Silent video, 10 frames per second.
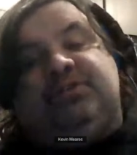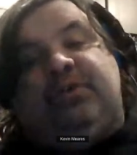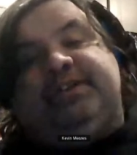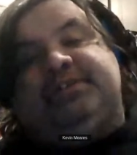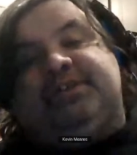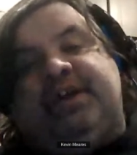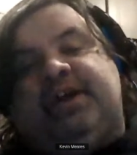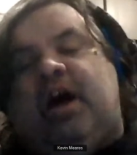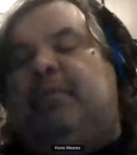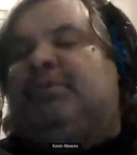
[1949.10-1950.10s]
historians.
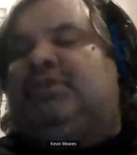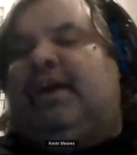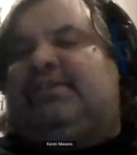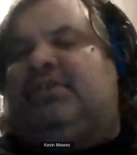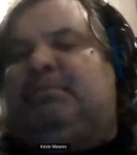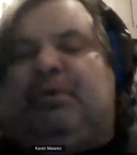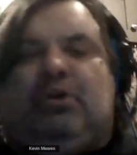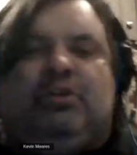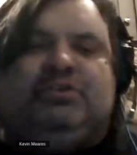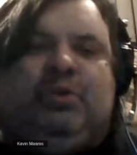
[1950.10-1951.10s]
Like there's an excellent
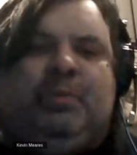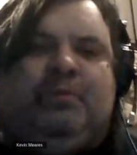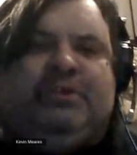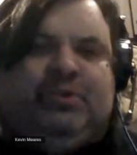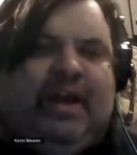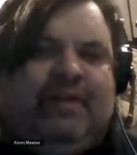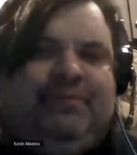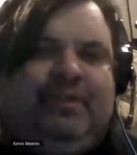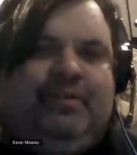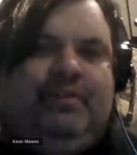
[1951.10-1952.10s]
book called Storm of
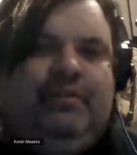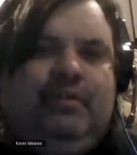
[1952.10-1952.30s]
Witchcraft.